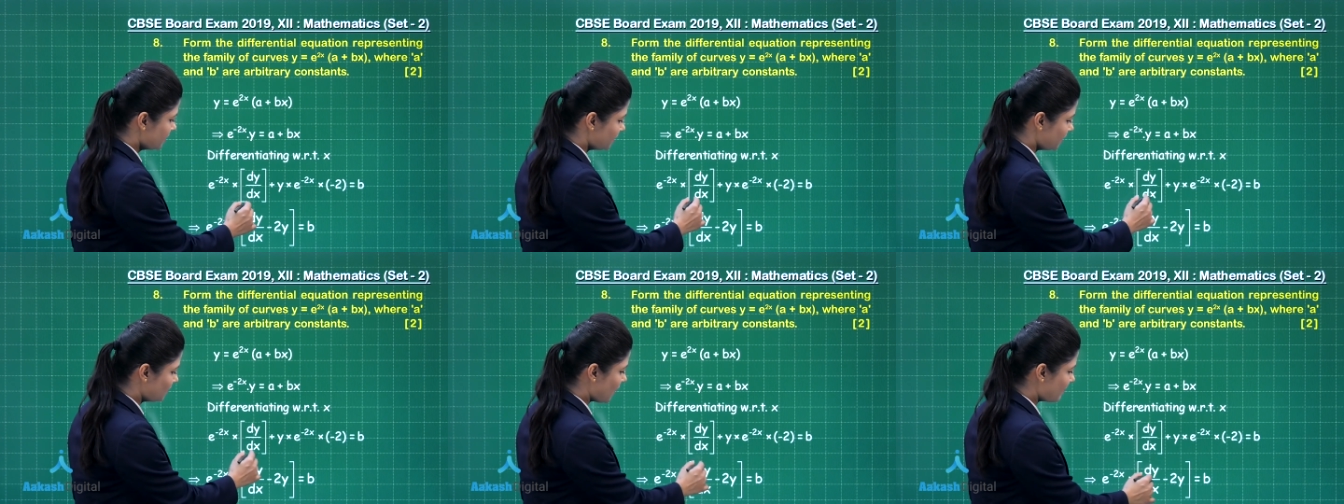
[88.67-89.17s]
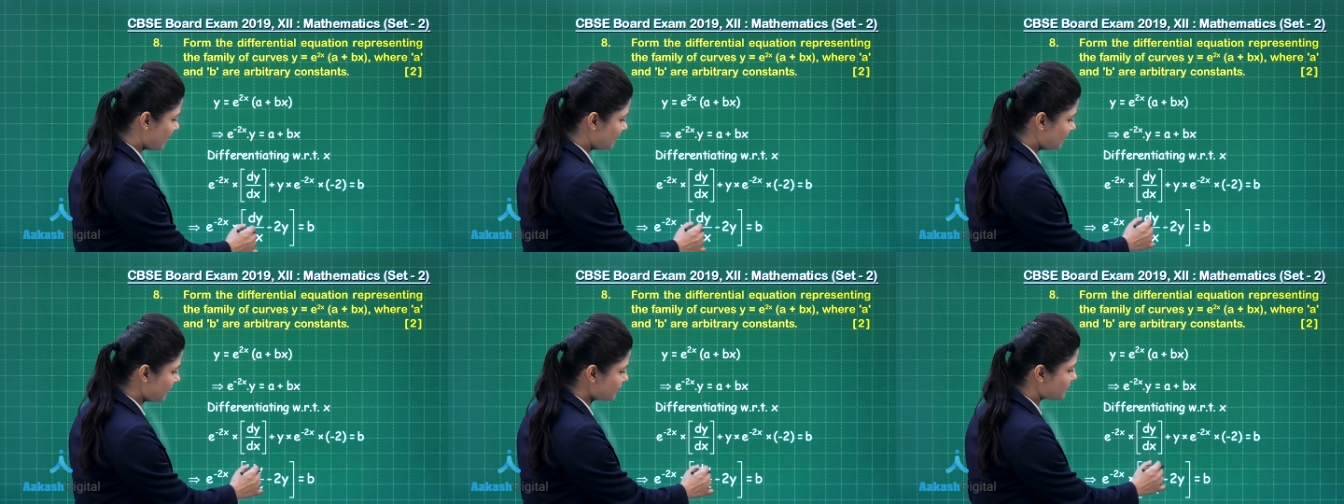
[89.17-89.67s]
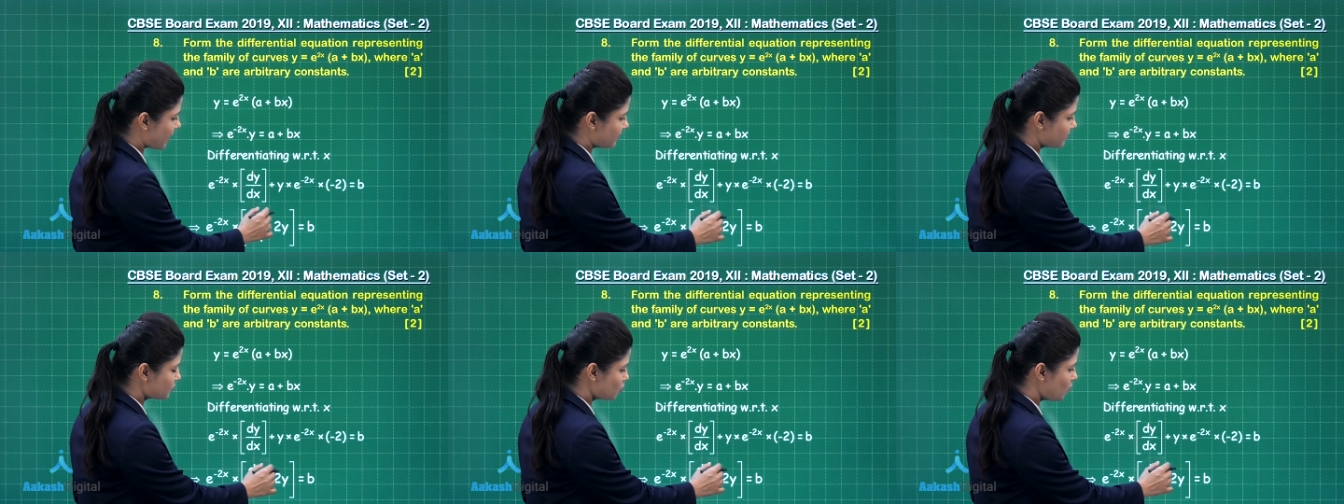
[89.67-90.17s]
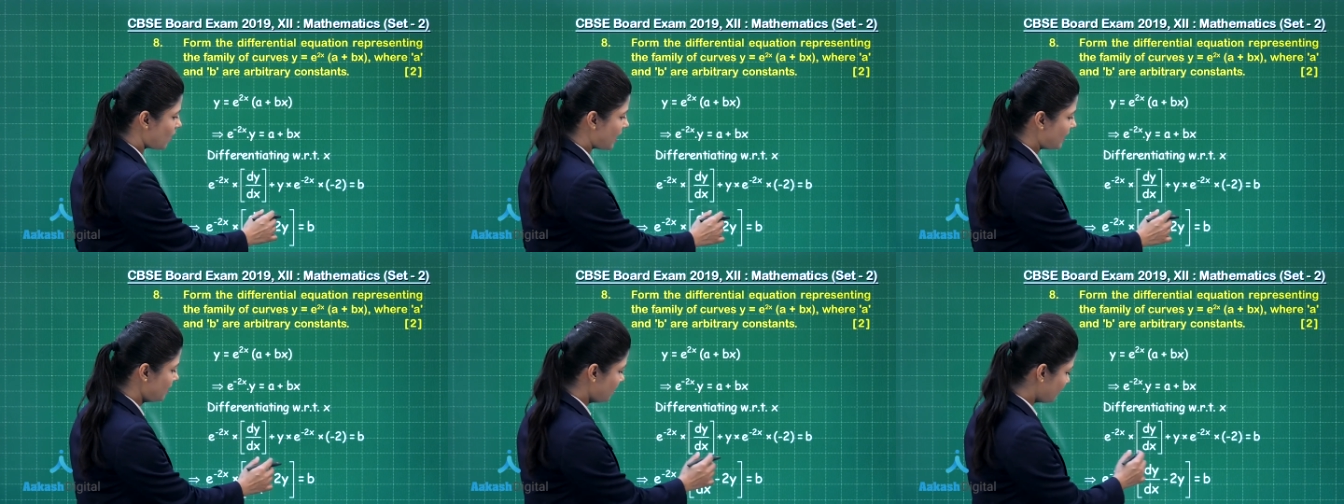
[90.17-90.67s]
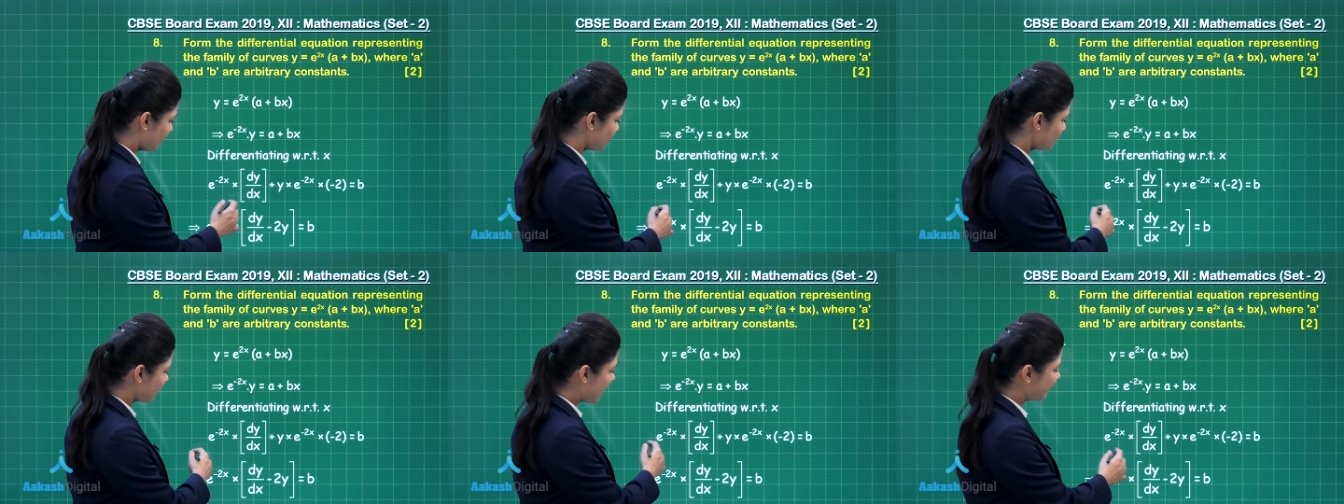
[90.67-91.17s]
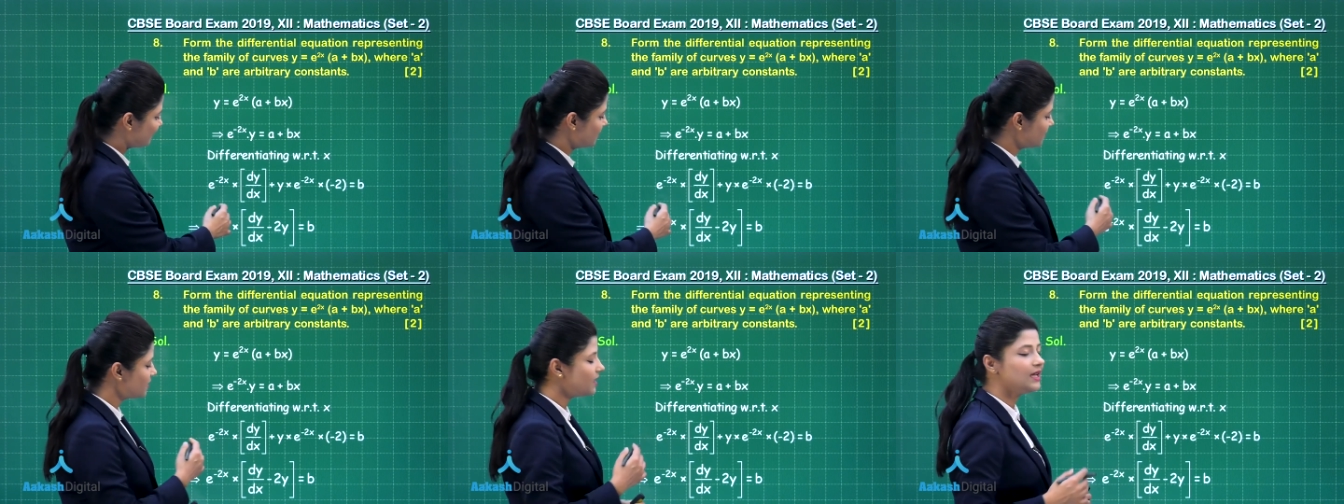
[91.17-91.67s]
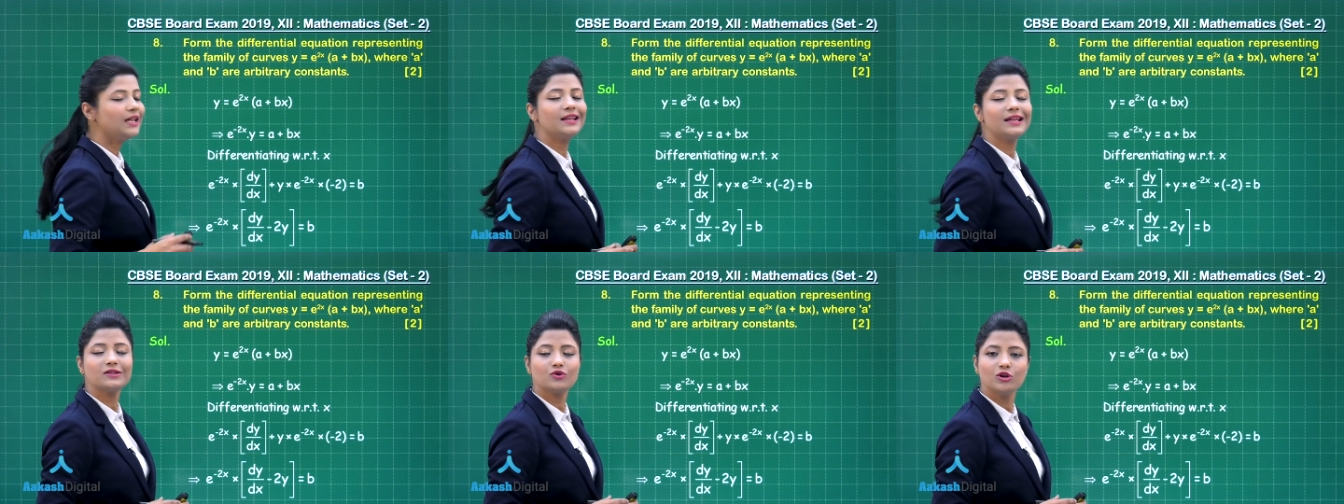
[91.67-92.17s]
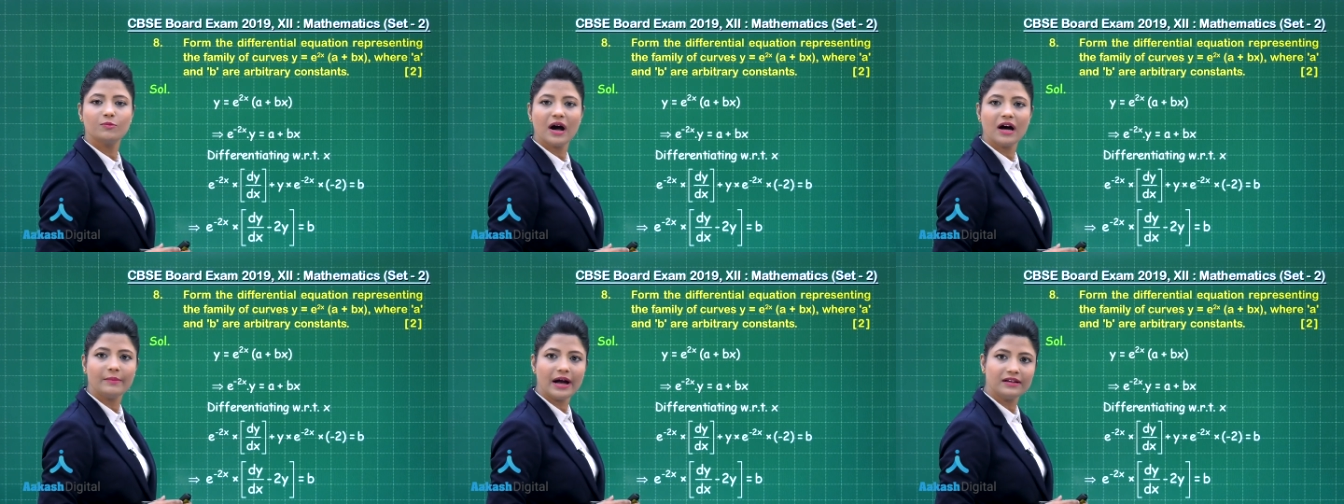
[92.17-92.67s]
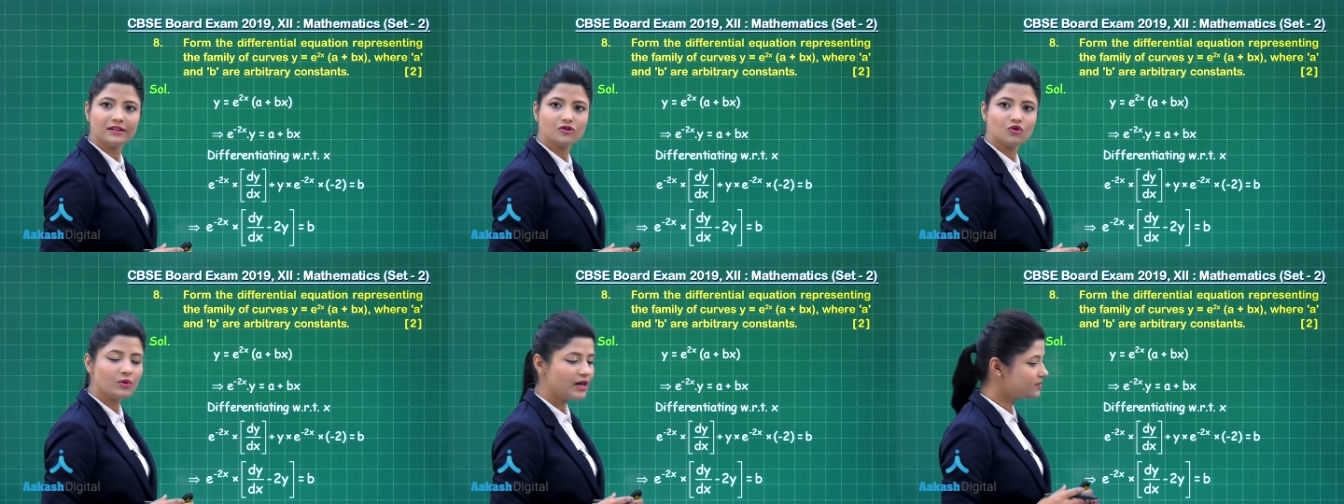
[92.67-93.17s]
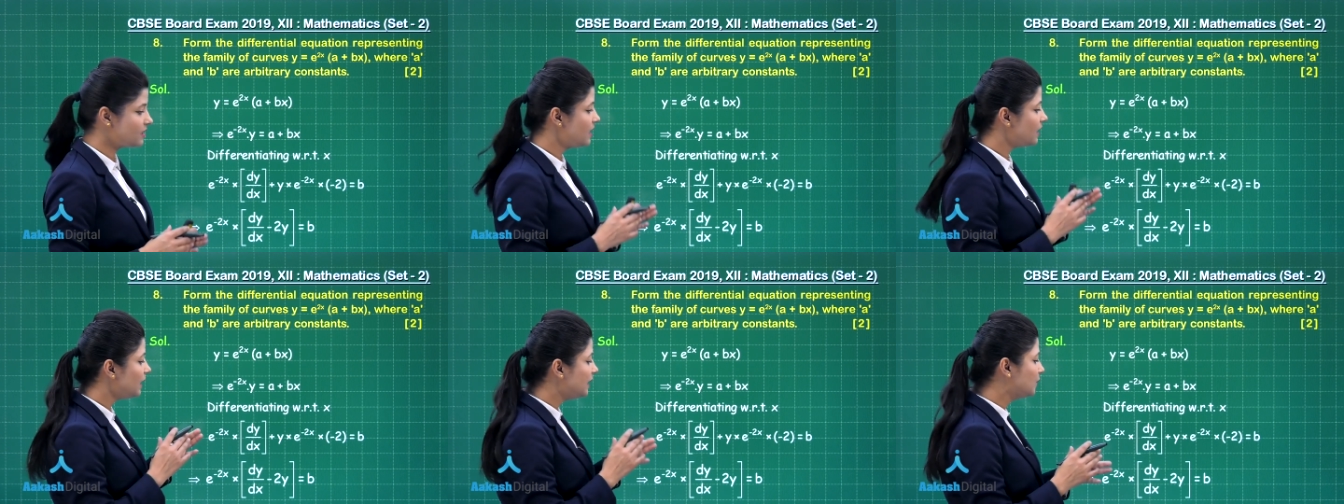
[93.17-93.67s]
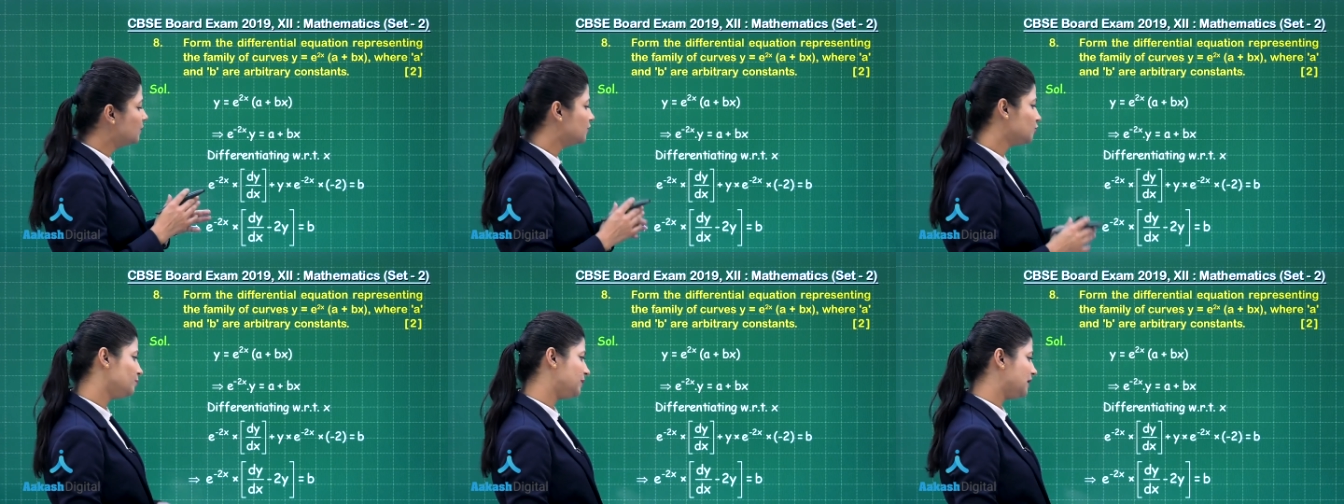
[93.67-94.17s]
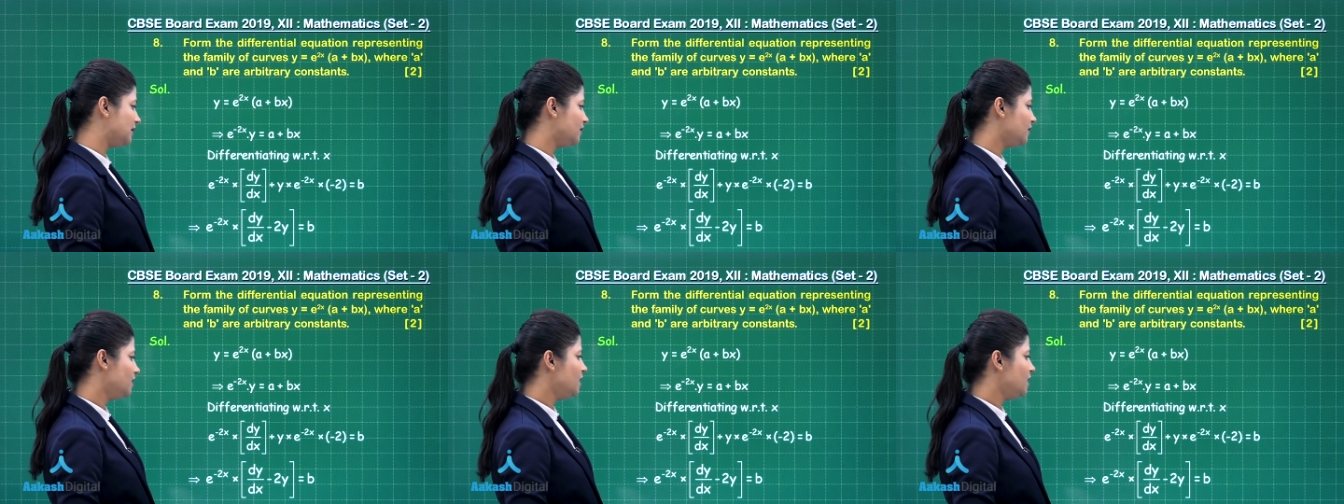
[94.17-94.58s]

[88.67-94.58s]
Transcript: dy by dx minus two y multiplied with e raised to the power minus two x equal to b.